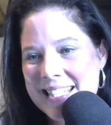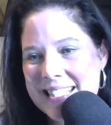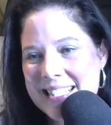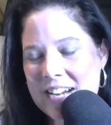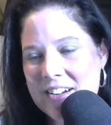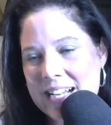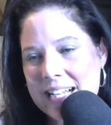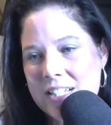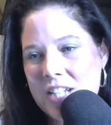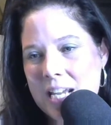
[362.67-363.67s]

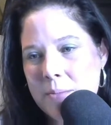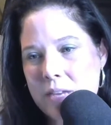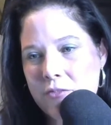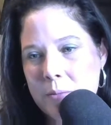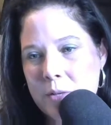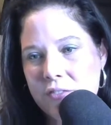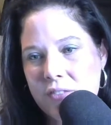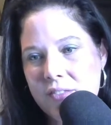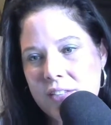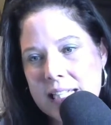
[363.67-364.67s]
Sarah, Jamie, from your
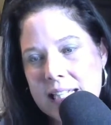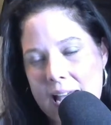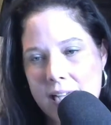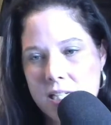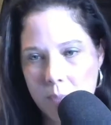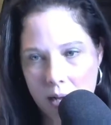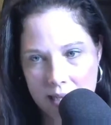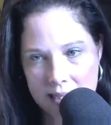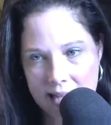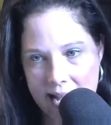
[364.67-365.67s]
Vivian Cash
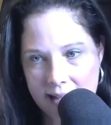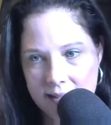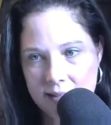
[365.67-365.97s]
podcast,